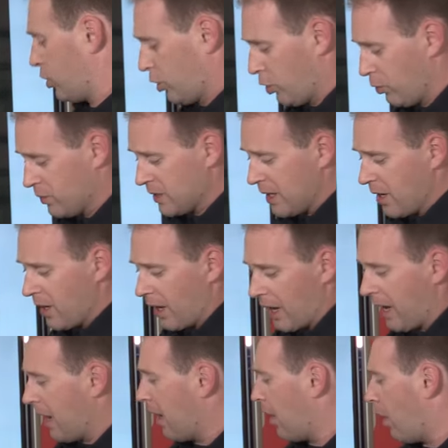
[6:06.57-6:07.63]
tubes
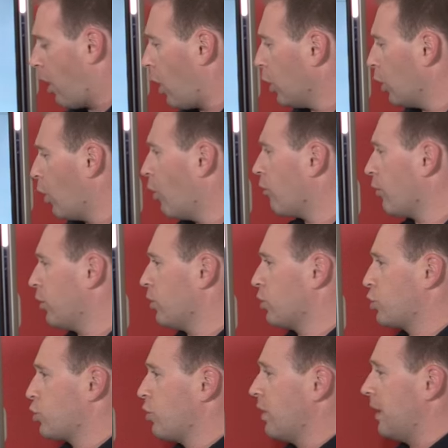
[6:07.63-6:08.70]
all over your
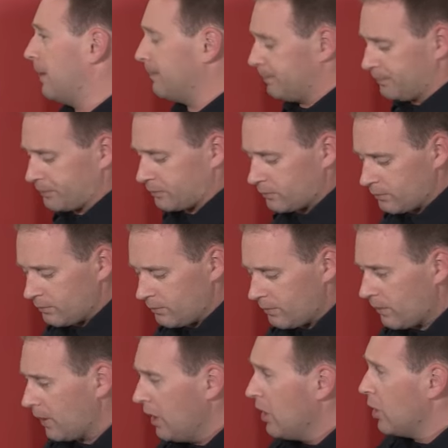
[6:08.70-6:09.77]
tree?
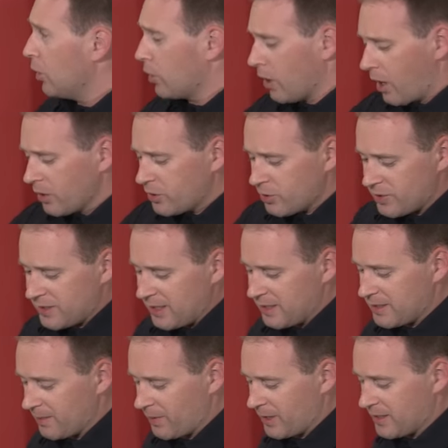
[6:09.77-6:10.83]
You can also see
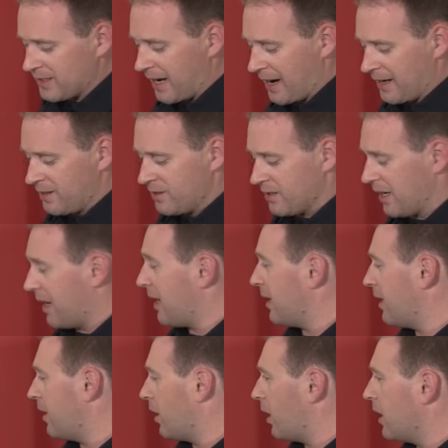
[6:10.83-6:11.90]
some of the signs
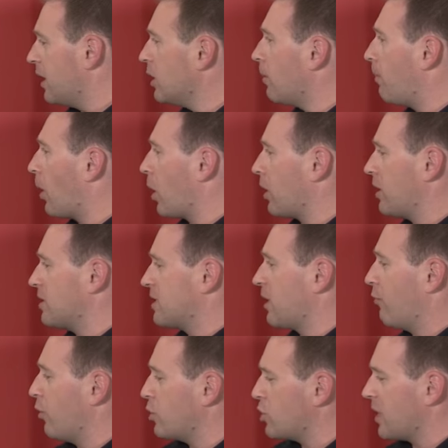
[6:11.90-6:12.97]
in the bark
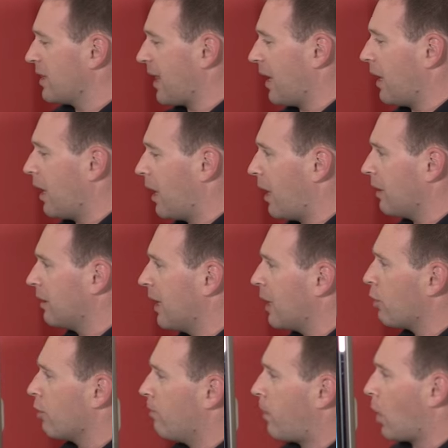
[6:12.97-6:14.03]
itself. Once you take that
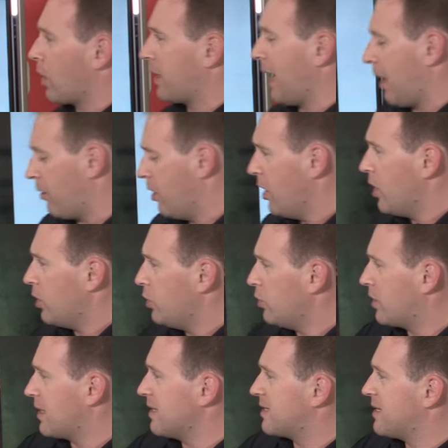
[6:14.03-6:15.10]
layer of bark out, you
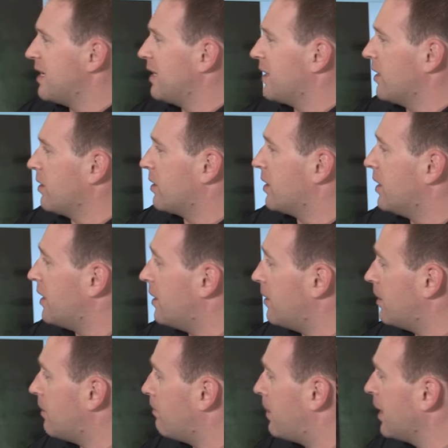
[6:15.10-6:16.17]
can see
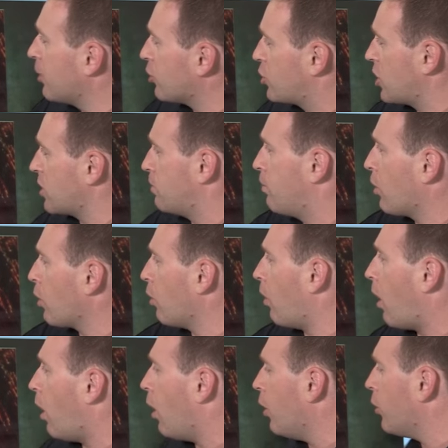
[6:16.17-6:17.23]
the beetles just burrow
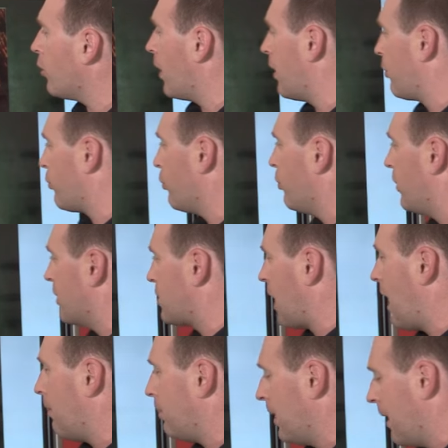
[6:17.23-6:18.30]
all the way through the
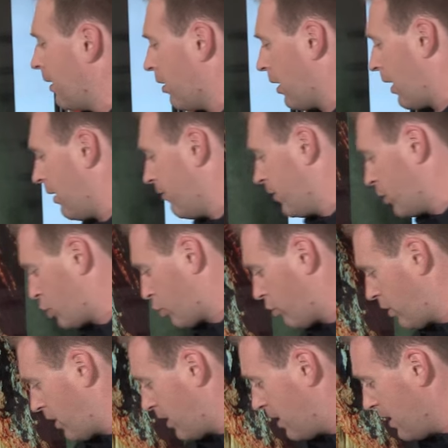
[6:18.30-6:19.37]
top layer of the
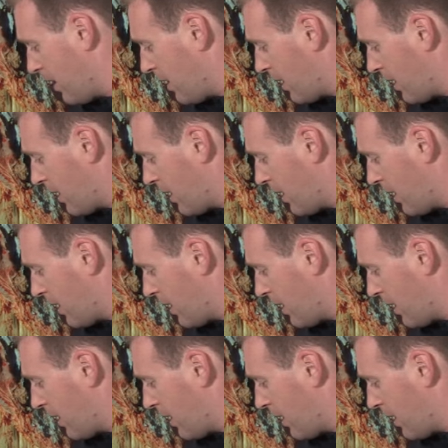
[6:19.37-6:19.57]
tree.